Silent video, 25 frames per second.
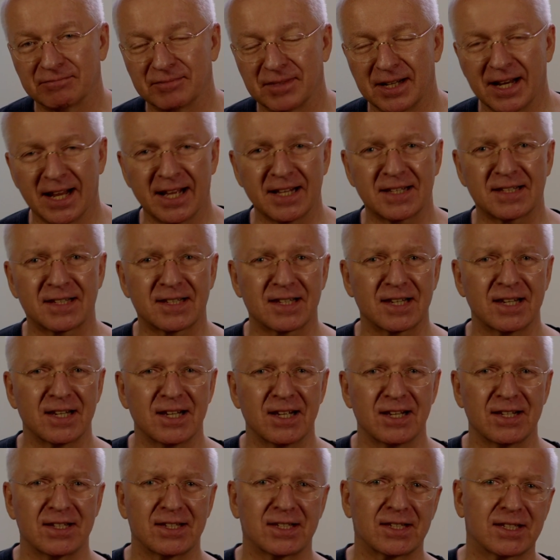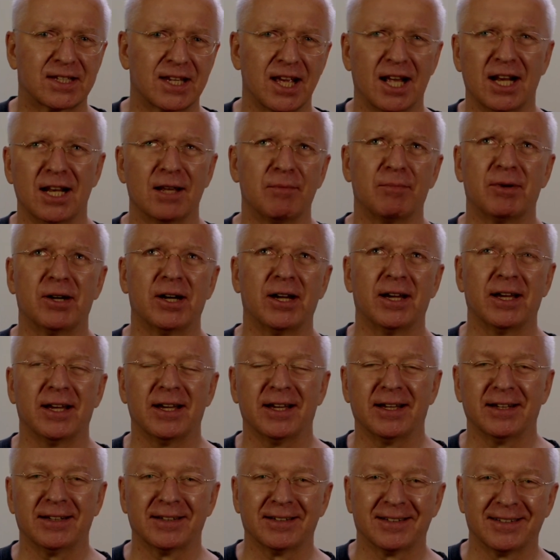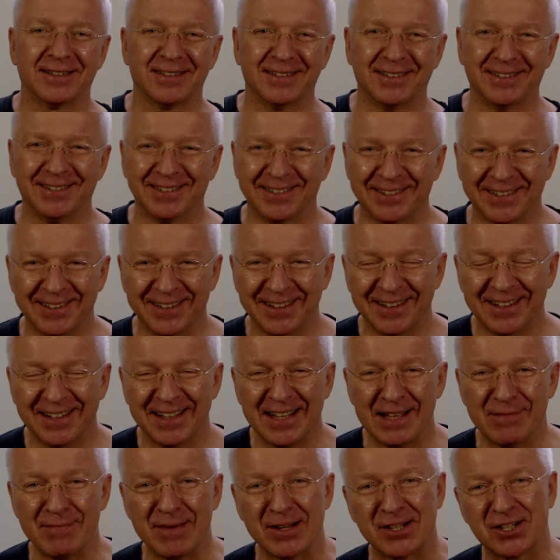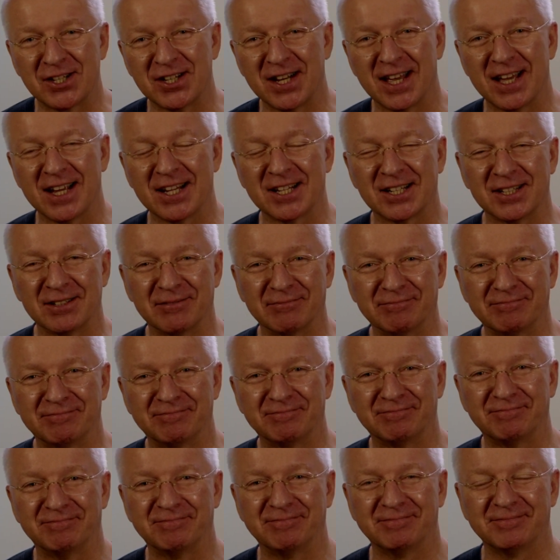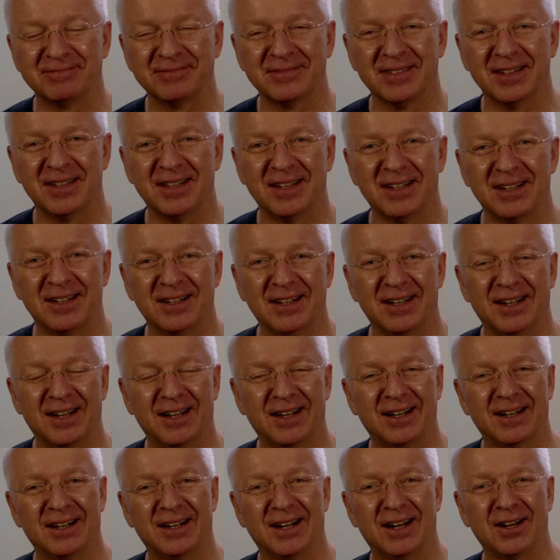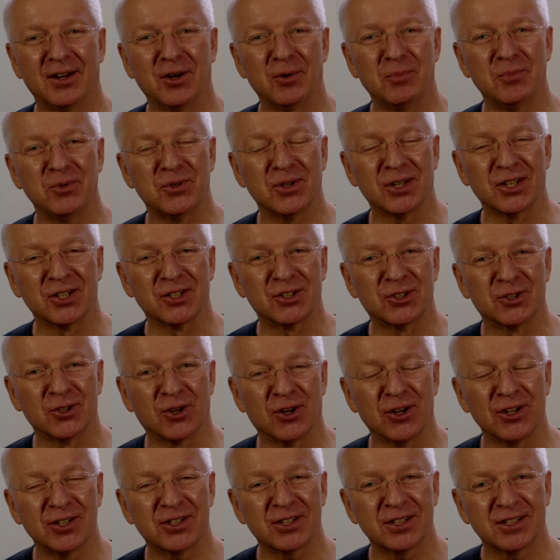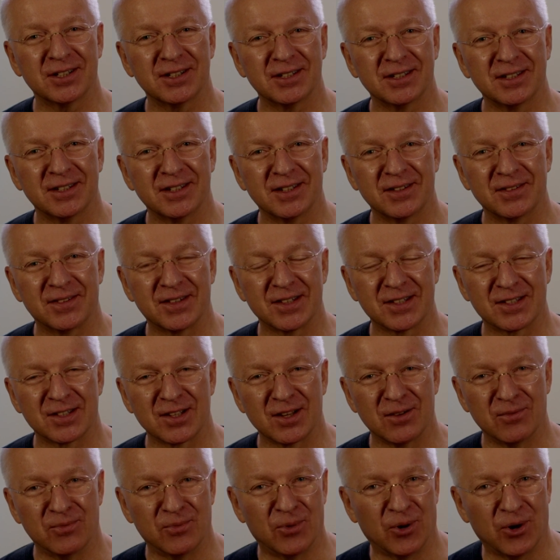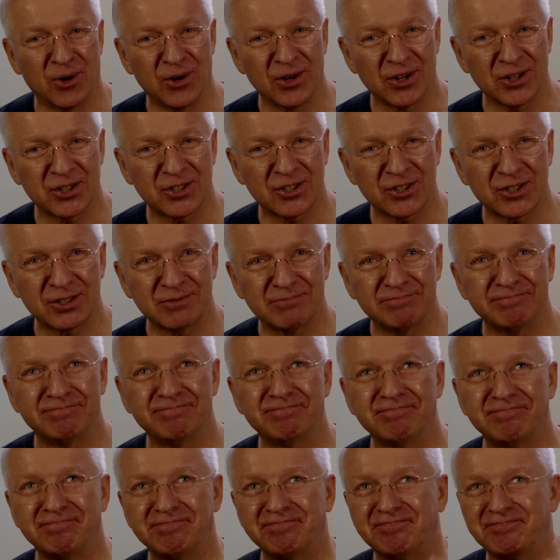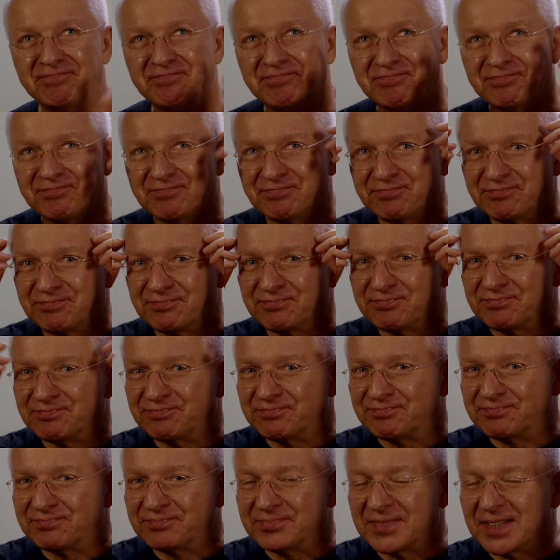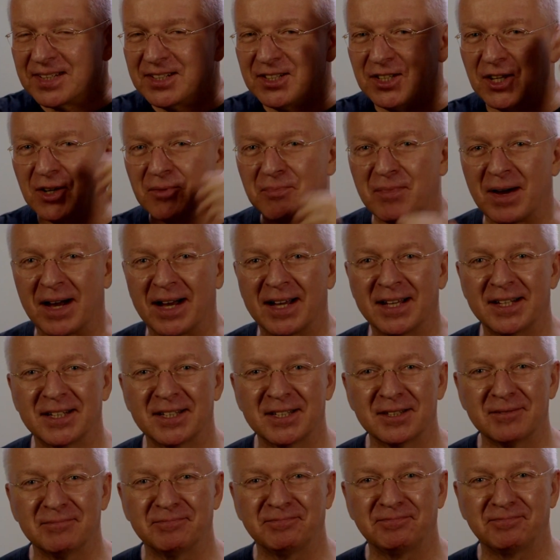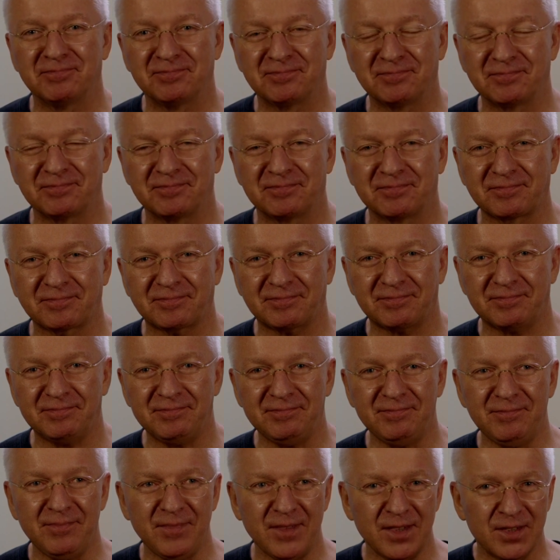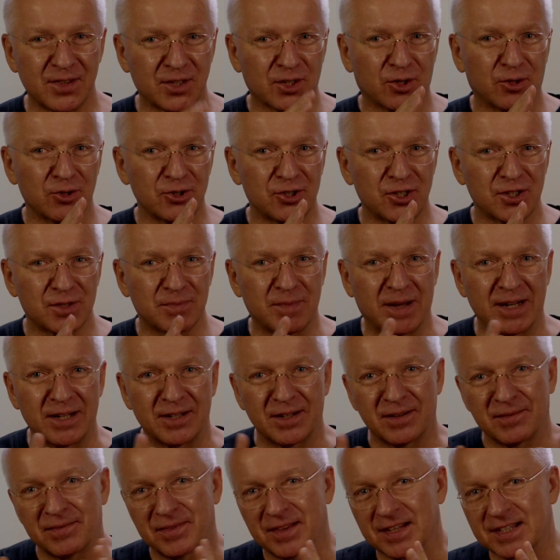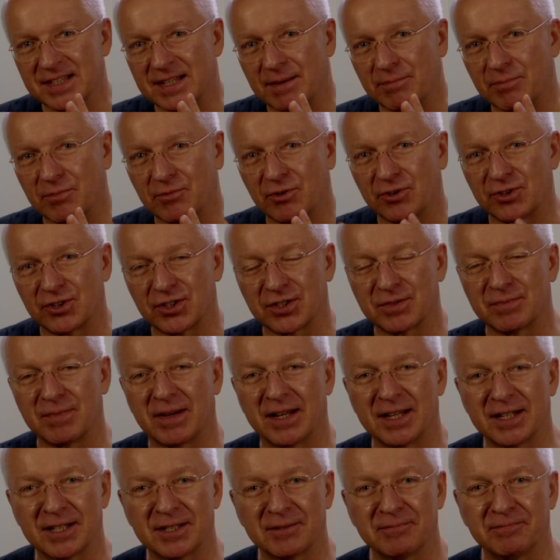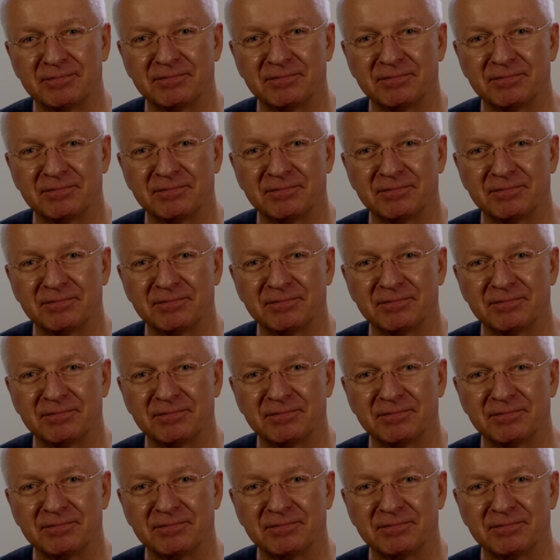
Let's celebrate imagination. I hope you enjoyed this voyage in your mind, the conscious mind, the subconscious mind.